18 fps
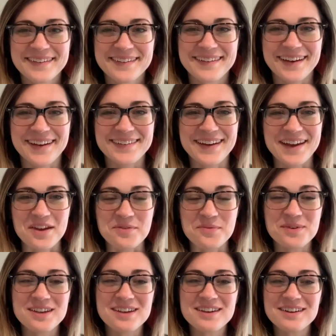All
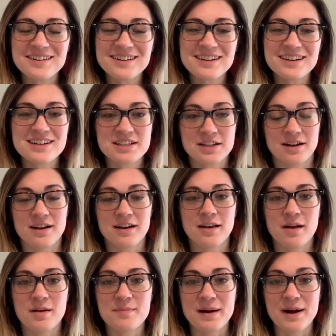right, we are going to
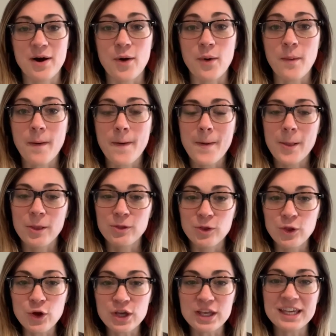talk about
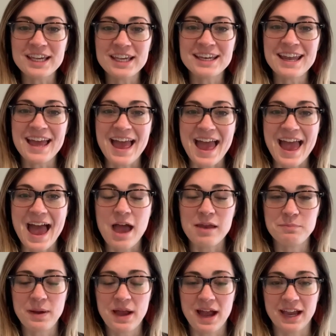looking
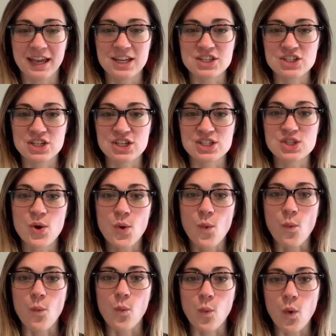at packages,
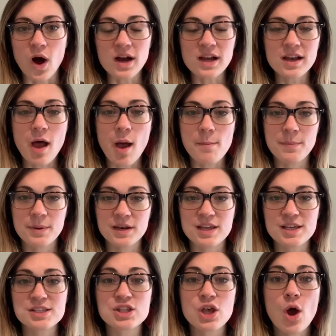what
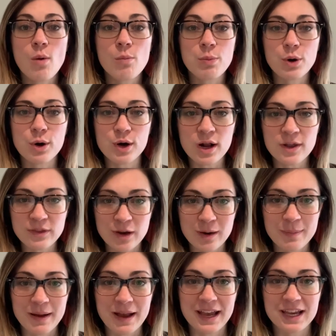companies put on
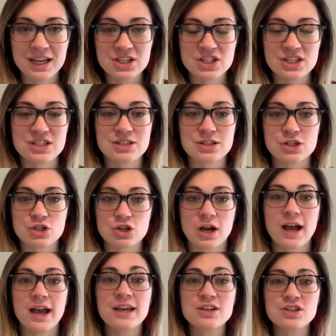their packages to
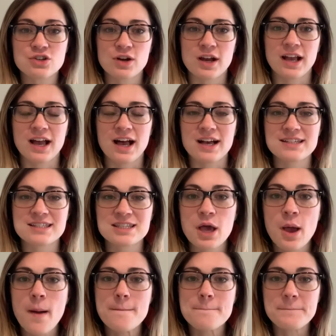try and trick us,
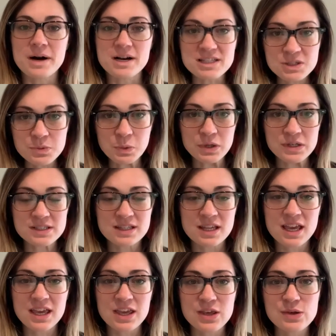buzzwords
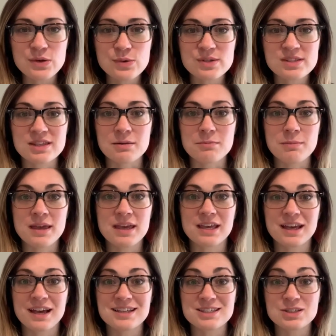they use that
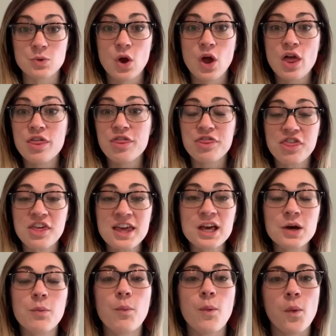make us
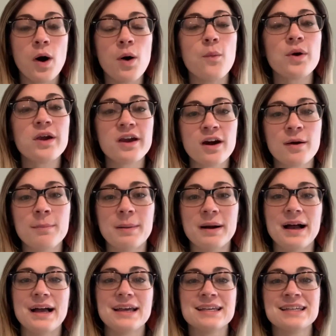think what we are
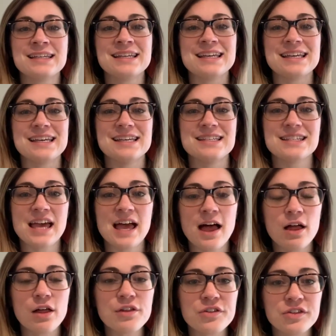buying is
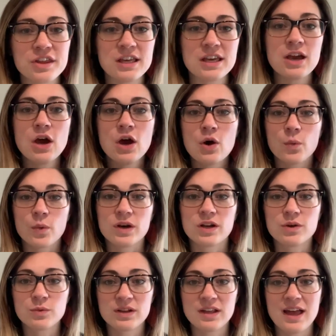healthy
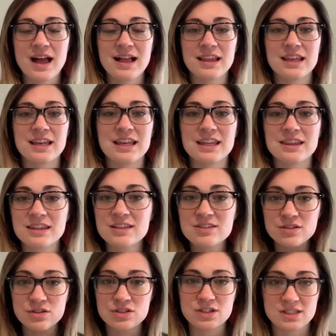when in reality
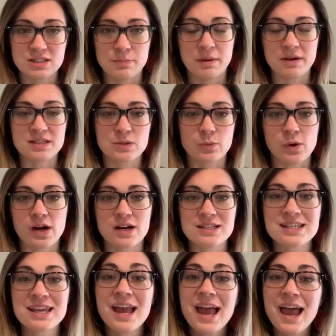these are just
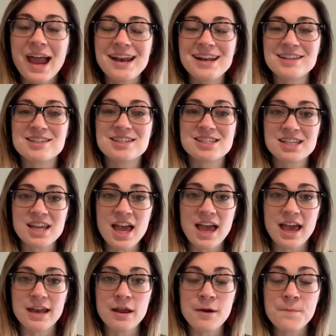buzzwords, and
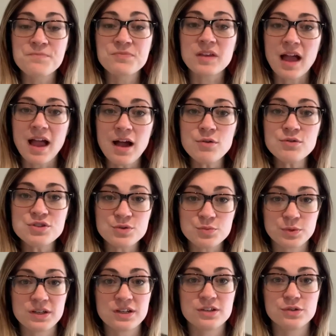instead how to
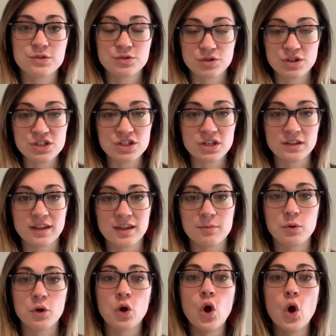read a nutrition
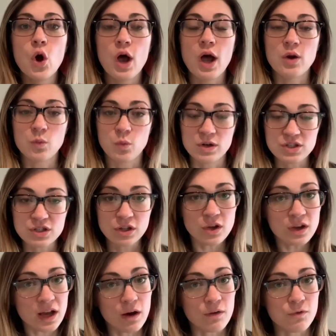label and what to
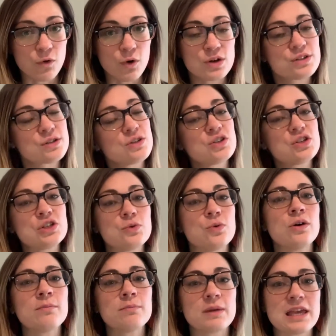look out for so that
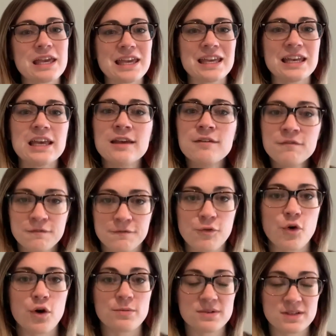you are making
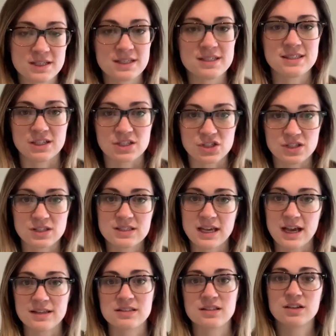informed
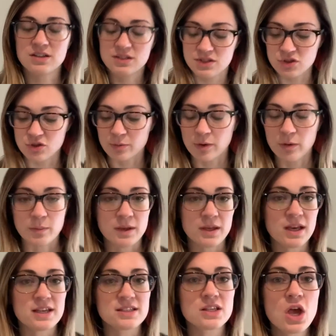decisions as a consumer,
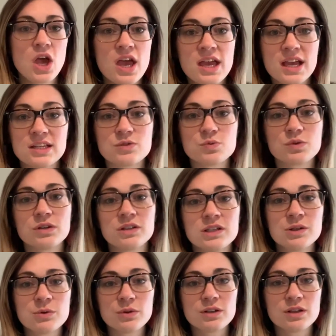because it's
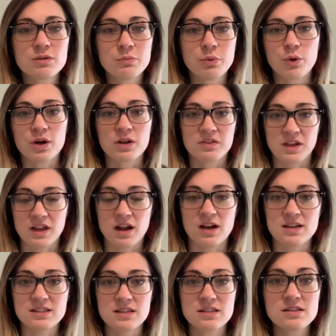really, really important that
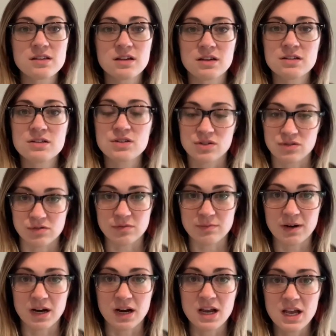us as the
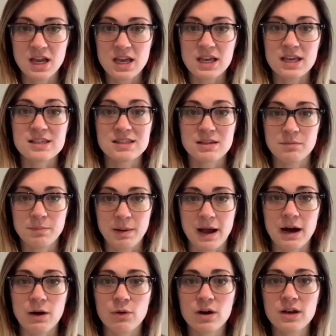consumer is
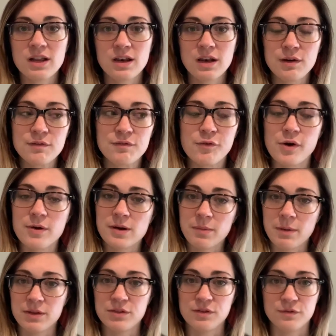empowered and informed
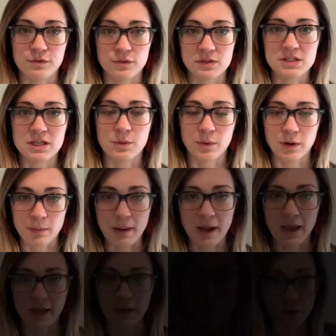about the foods that we're
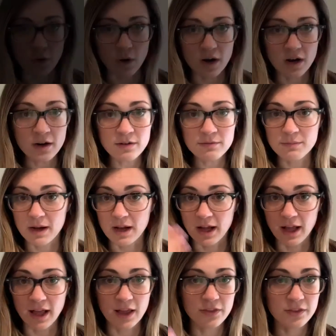buying. For
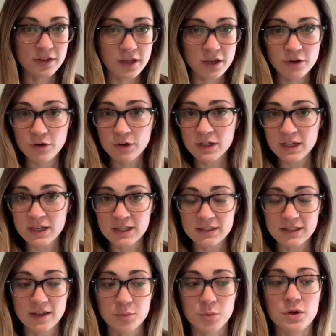on the
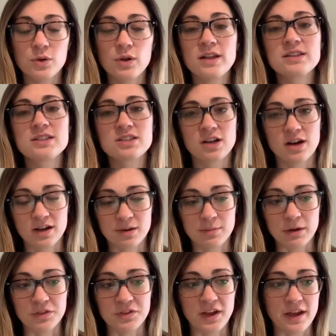ingredient label, let's talk
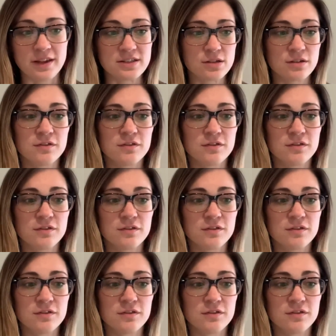about that.